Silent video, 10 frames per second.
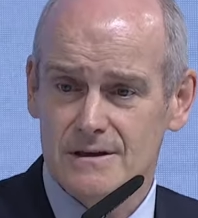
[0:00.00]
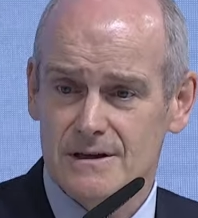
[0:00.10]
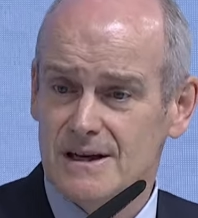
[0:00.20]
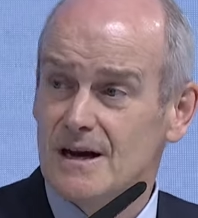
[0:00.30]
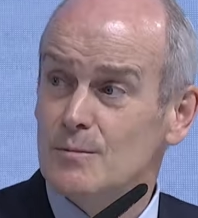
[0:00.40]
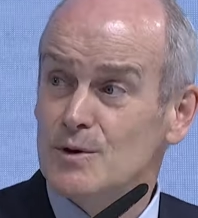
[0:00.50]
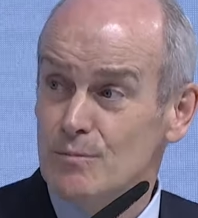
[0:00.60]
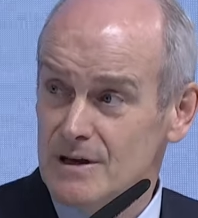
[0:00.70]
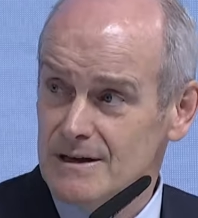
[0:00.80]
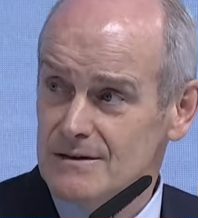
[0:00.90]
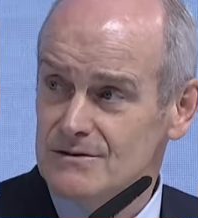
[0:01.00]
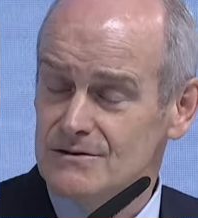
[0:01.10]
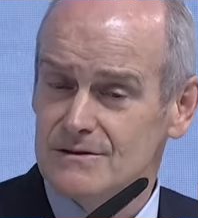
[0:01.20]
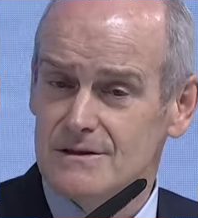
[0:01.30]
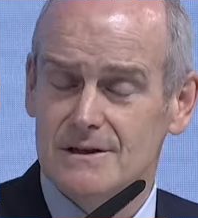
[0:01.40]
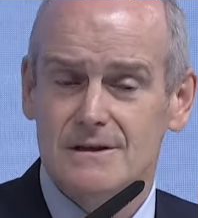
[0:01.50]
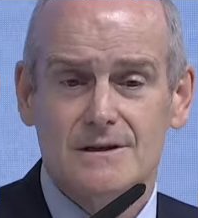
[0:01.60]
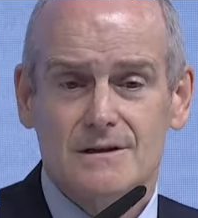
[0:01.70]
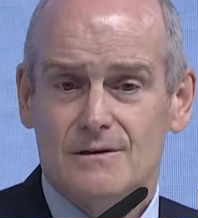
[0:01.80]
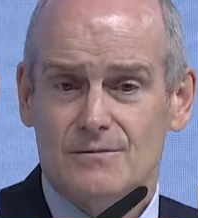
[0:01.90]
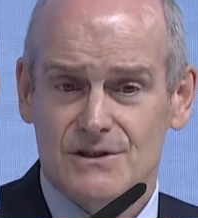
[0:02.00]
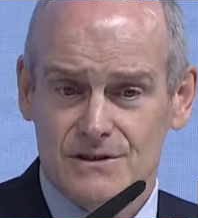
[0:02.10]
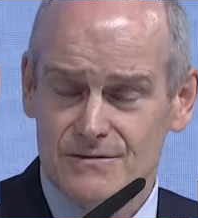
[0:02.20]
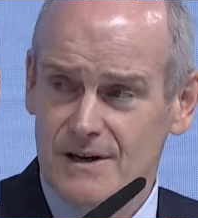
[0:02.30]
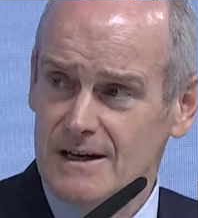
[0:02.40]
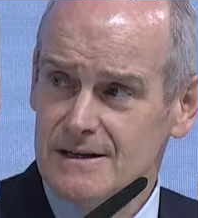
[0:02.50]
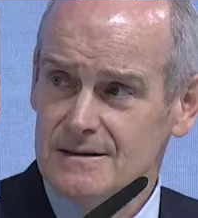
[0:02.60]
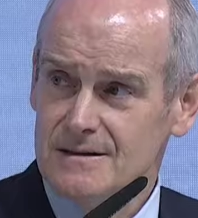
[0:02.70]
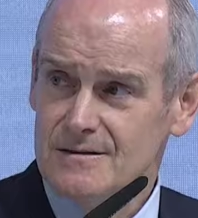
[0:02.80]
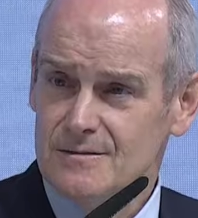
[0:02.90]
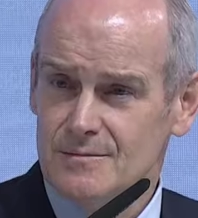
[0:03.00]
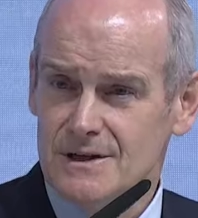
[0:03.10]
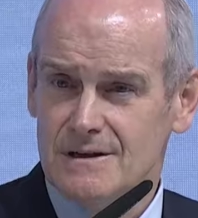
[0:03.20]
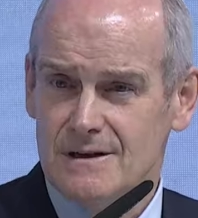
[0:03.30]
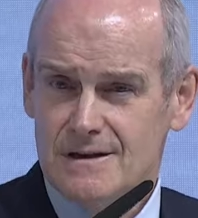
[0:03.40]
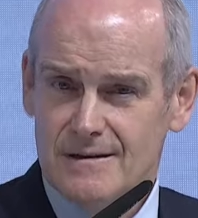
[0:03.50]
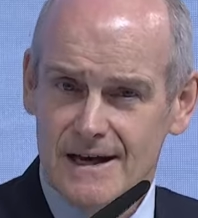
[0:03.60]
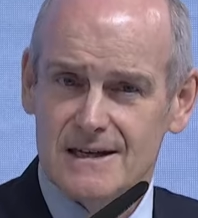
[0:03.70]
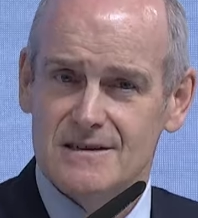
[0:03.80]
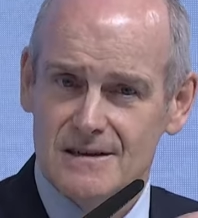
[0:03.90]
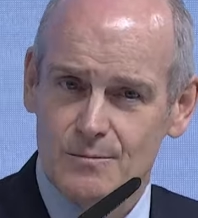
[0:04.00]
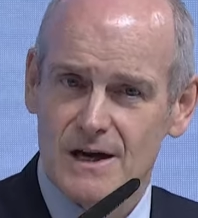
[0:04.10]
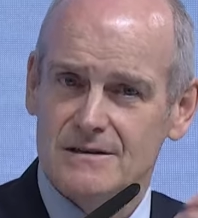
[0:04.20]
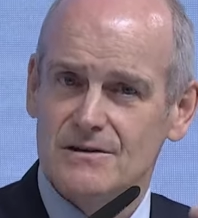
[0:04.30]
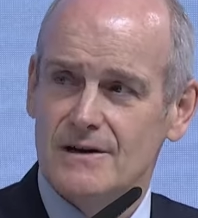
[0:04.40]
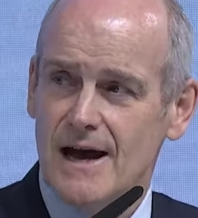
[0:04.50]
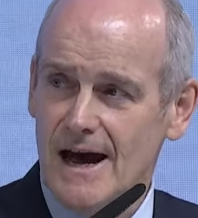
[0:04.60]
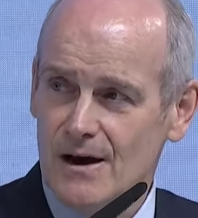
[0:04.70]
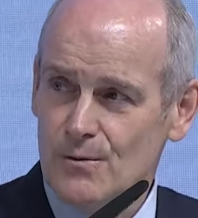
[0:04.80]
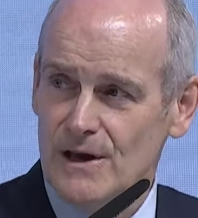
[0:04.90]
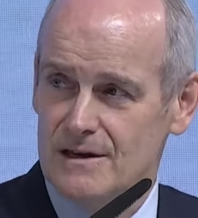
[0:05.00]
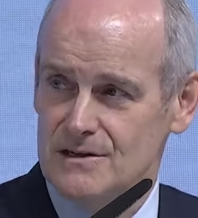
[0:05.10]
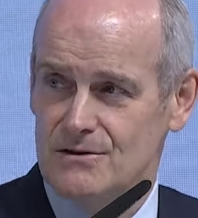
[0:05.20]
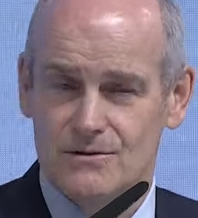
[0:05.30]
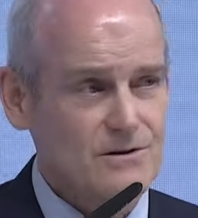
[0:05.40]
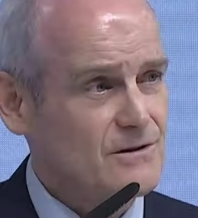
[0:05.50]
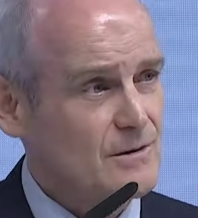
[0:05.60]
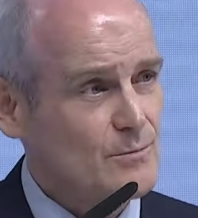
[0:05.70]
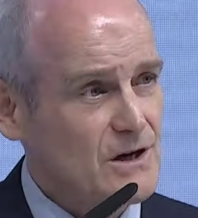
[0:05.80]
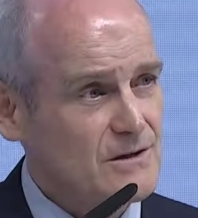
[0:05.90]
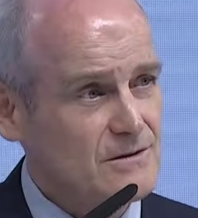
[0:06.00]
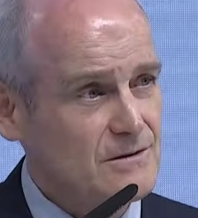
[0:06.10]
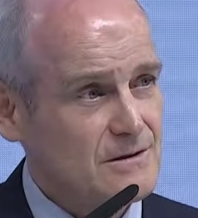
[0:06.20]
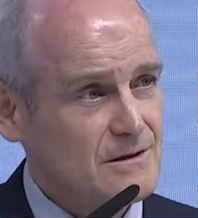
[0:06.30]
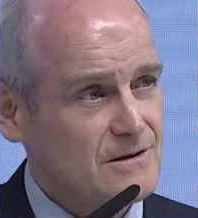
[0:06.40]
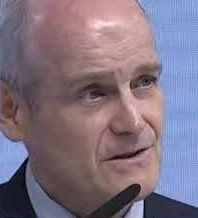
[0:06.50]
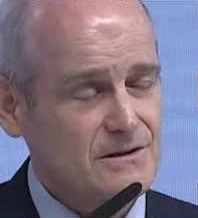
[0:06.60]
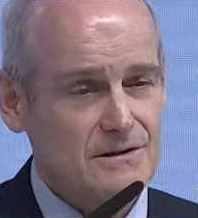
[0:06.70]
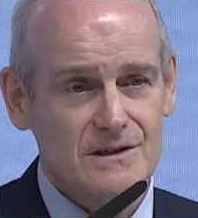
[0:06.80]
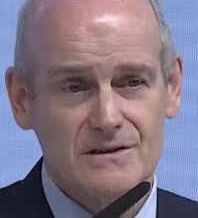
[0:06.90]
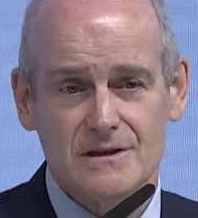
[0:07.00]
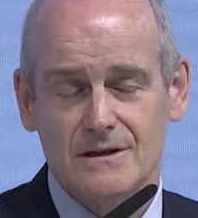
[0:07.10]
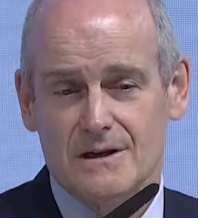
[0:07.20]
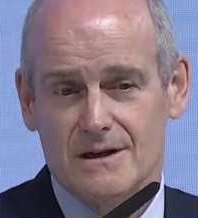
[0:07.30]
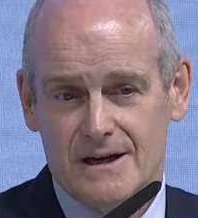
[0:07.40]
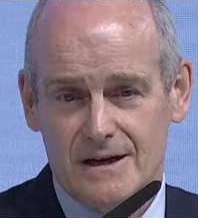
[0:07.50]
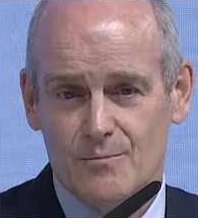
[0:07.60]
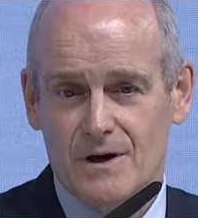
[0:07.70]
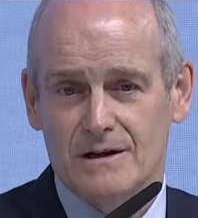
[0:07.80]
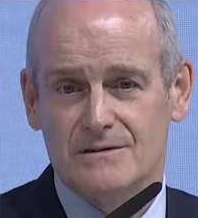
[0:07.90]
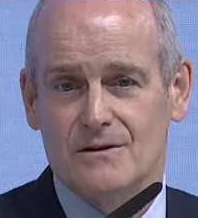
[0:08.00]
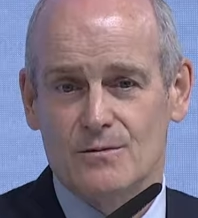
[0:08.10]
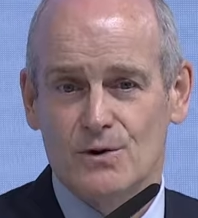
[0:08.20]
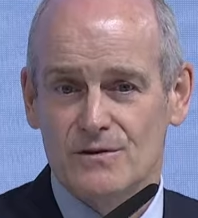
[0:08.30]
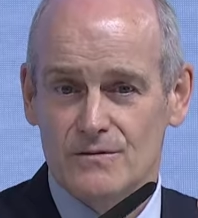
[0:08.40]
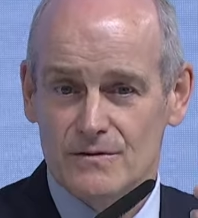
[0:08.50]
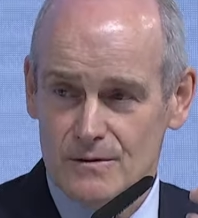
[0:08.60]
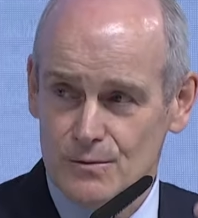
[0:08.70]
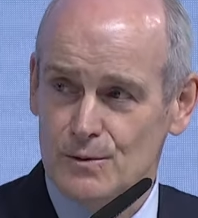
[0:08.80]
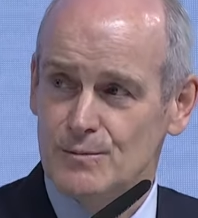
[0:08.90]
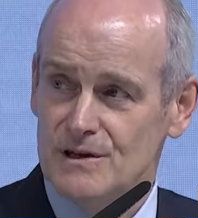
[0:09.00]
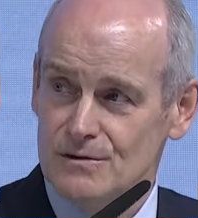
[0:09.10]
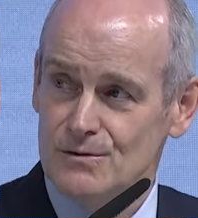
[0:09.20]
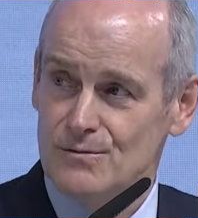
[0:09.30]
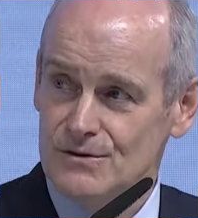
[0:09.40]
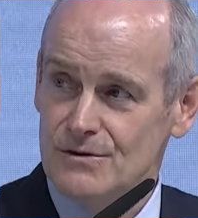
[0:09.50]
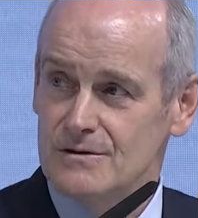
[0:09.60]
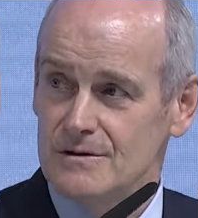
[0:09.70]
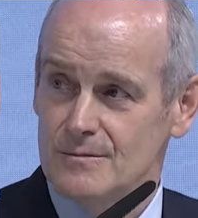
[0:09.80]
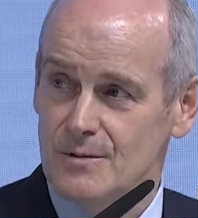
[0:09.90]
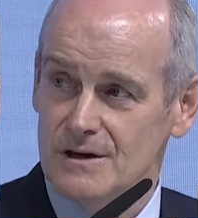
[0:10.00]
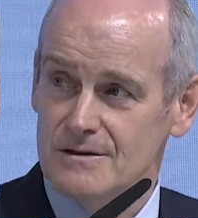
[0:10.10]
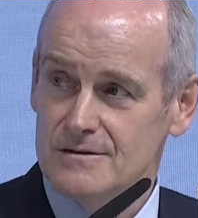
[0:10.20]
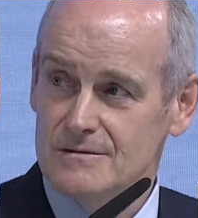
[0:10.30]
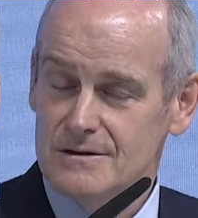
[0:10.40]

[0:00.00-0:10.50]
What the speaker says: incumbent players, which is fine. But that has an impact on how we execute on our model. It also has an impact on whether there will be a good return on the model.